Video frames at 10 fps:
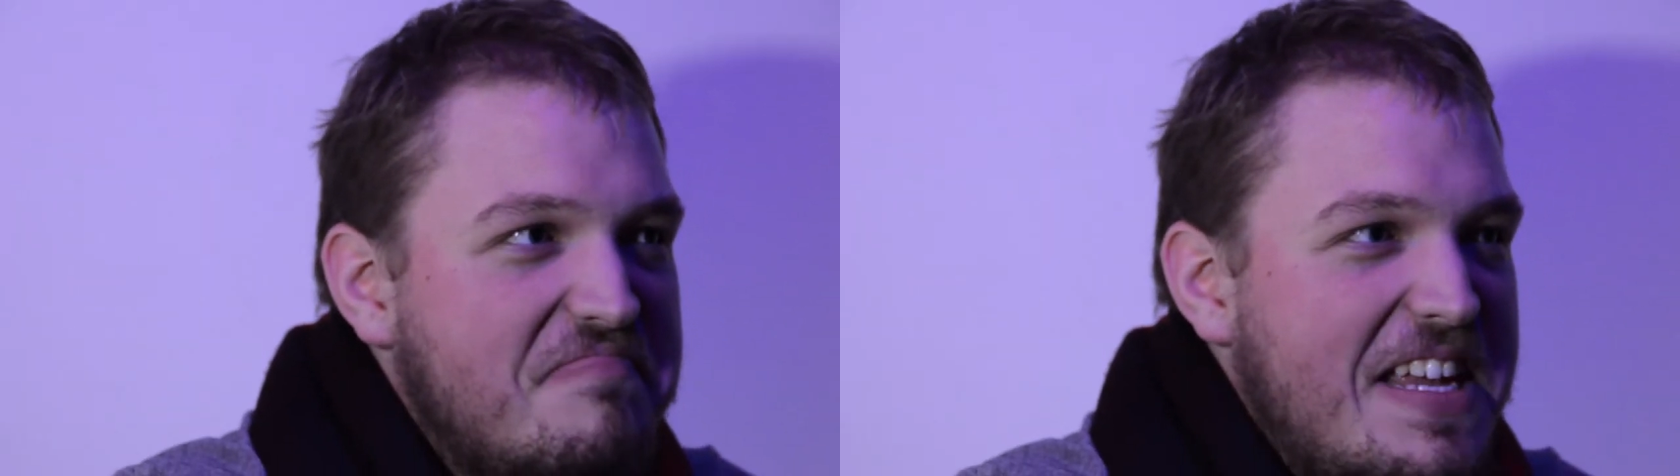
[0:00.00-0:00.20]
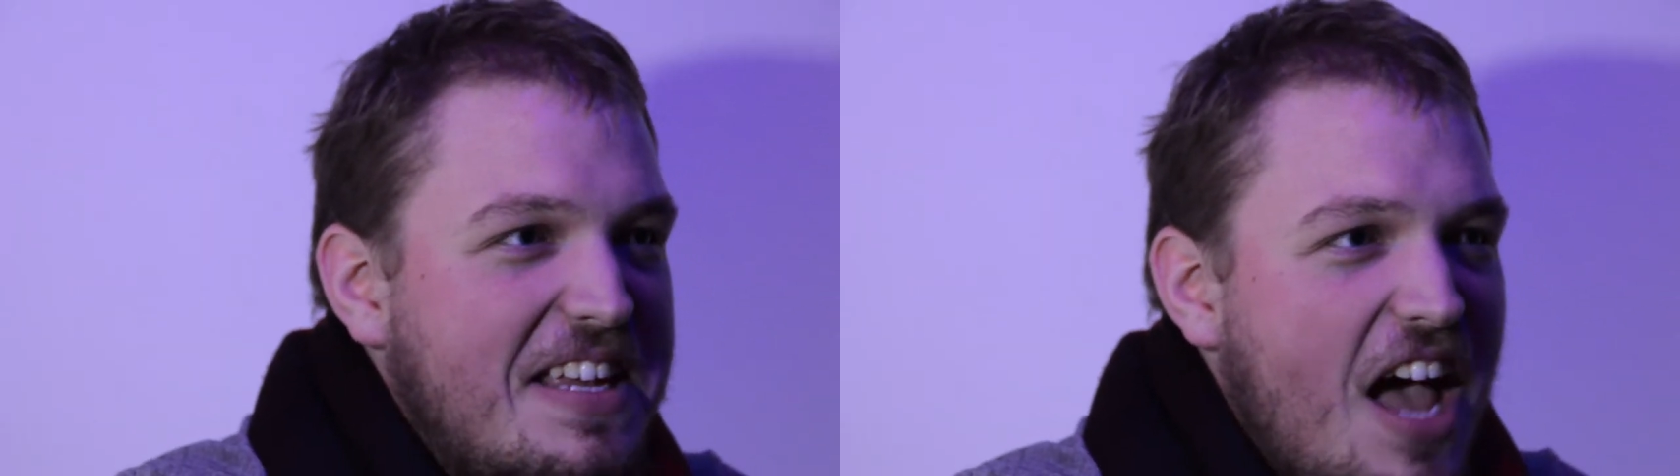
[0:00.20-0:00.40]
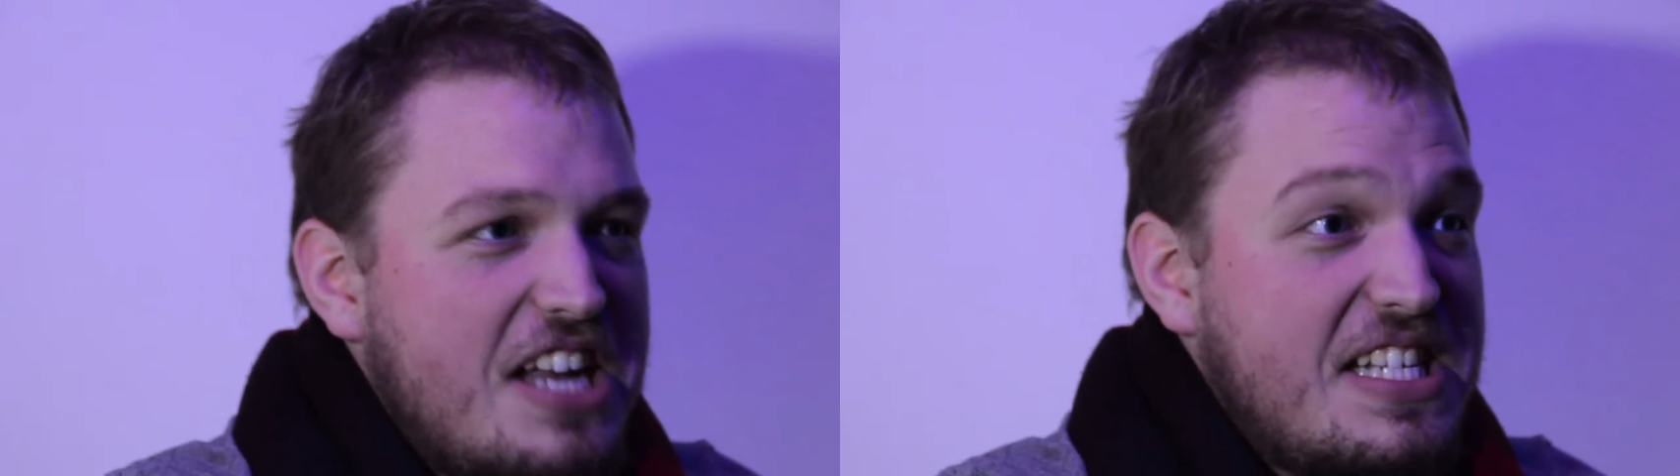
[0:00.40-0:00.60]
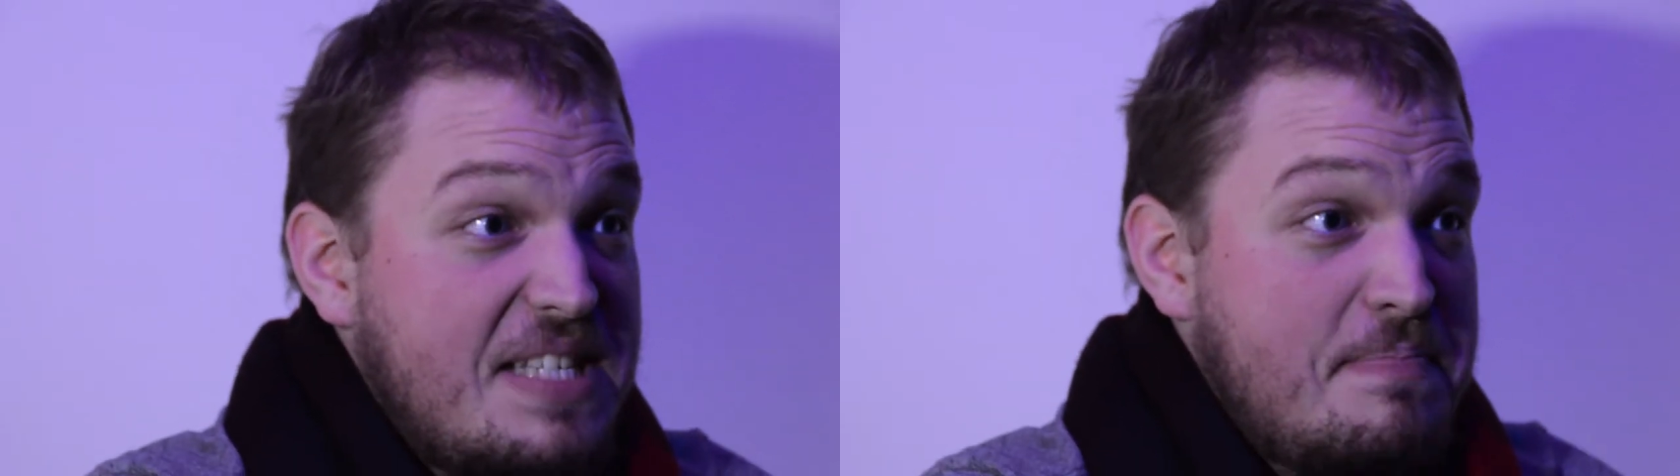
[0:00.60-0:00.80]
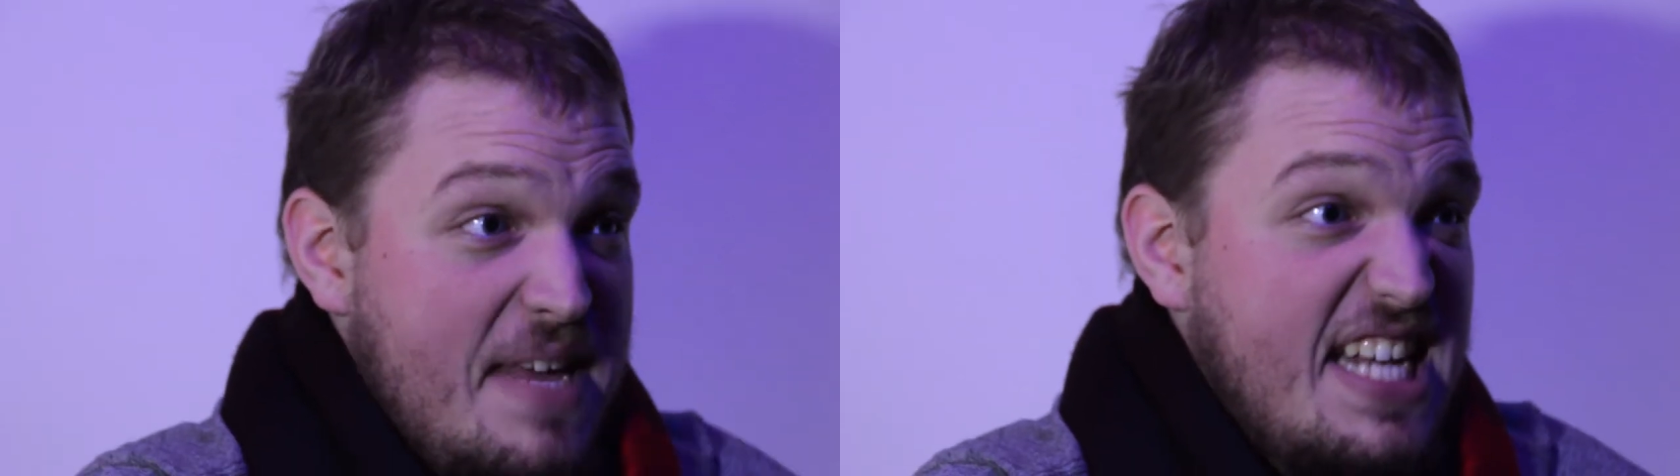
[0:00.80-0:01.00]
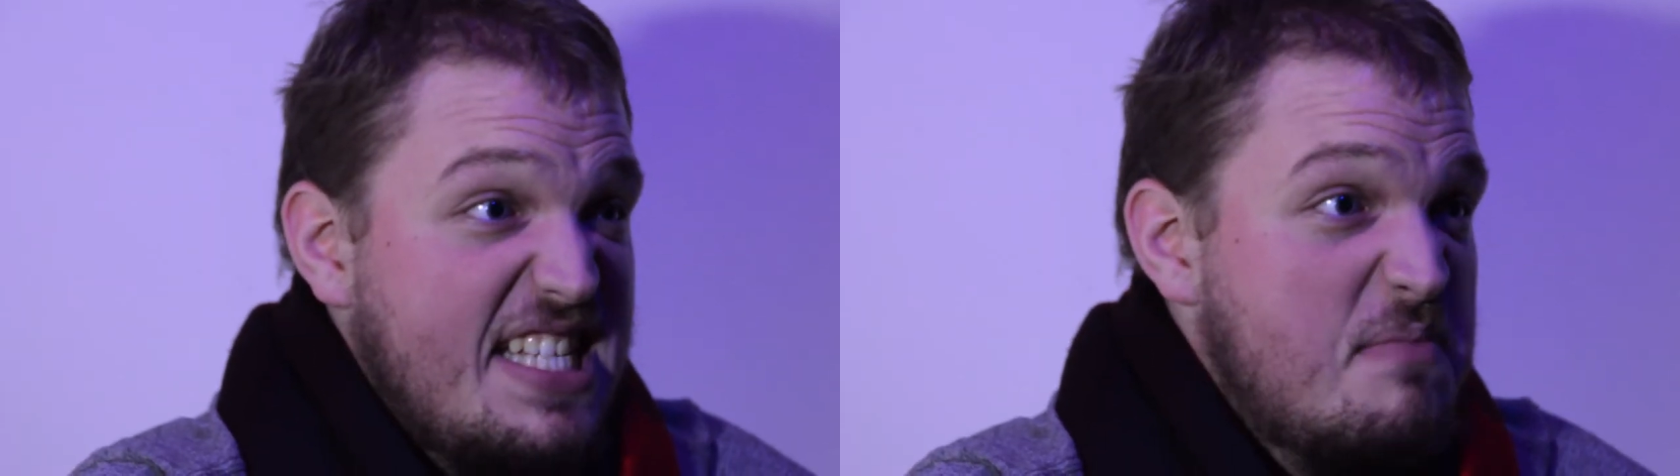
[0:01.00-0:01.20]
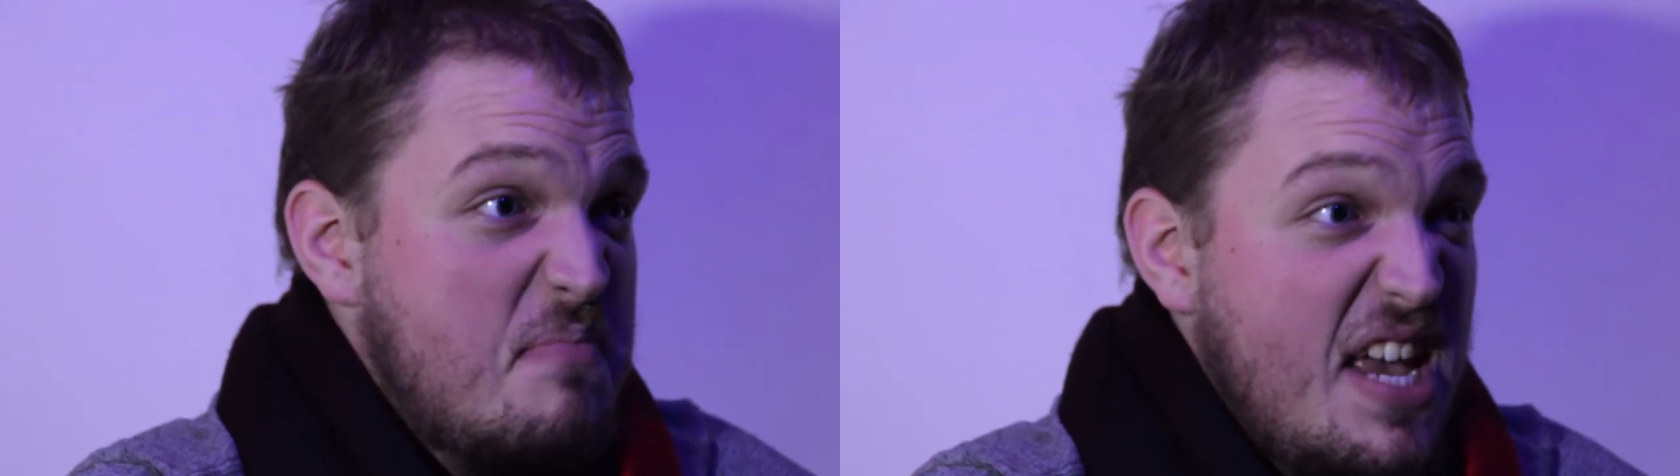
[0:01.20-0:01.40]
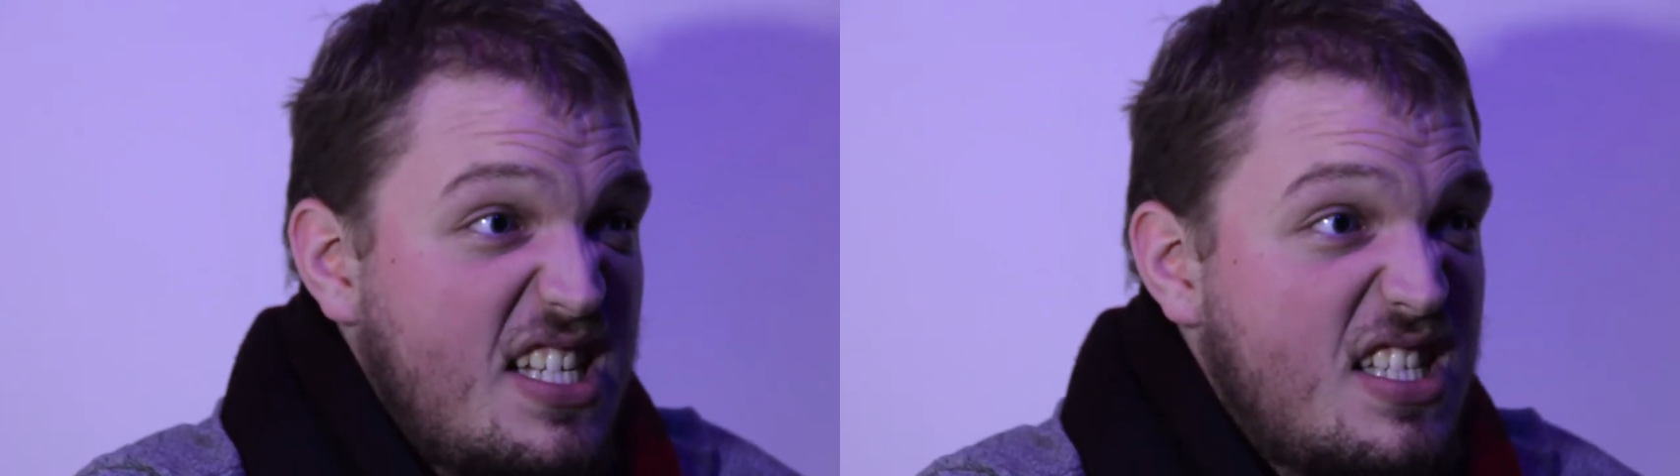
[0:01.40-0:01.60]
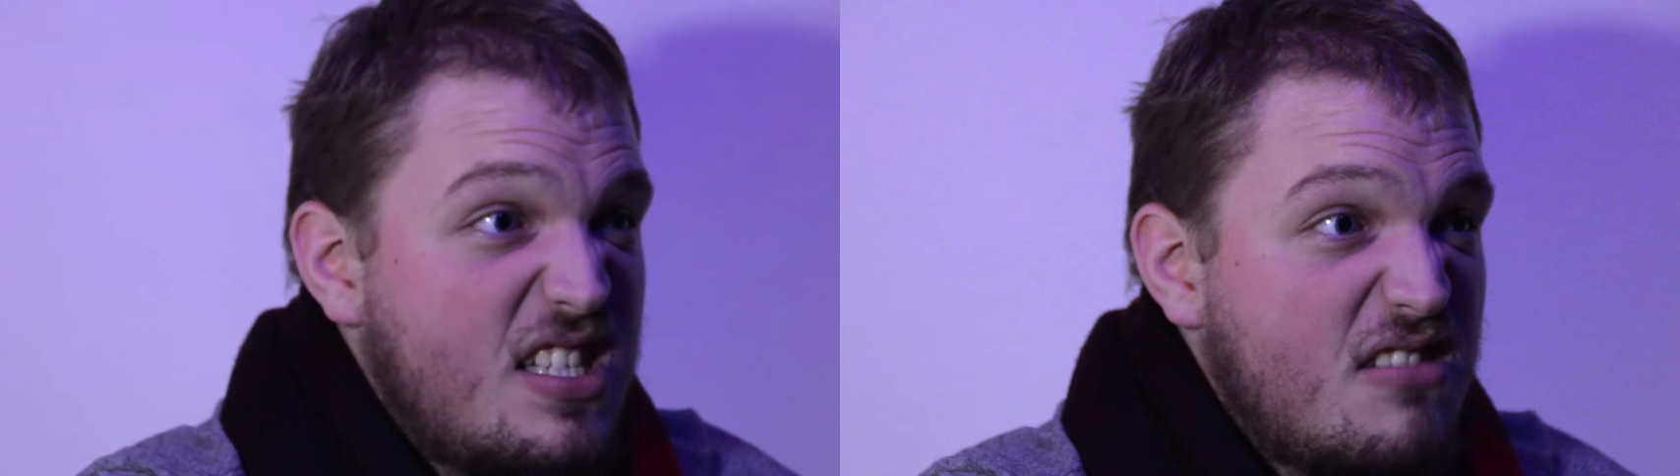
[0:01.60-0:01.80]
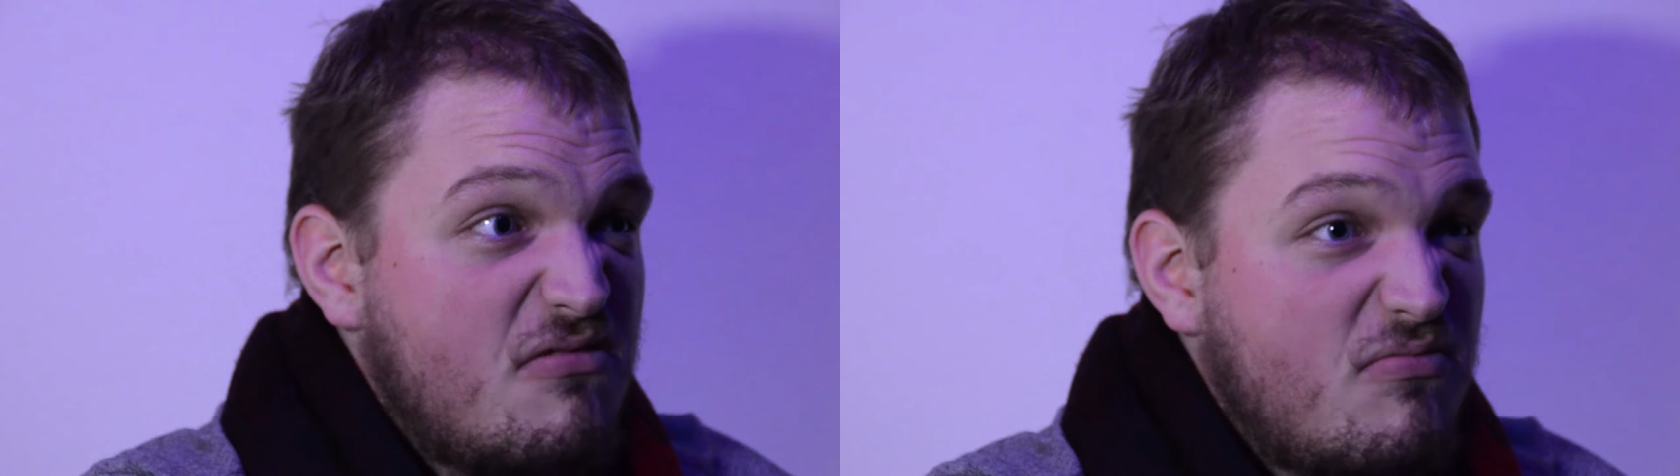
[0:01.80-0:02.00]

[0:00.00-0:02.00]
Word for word: He kind of speaks in bass.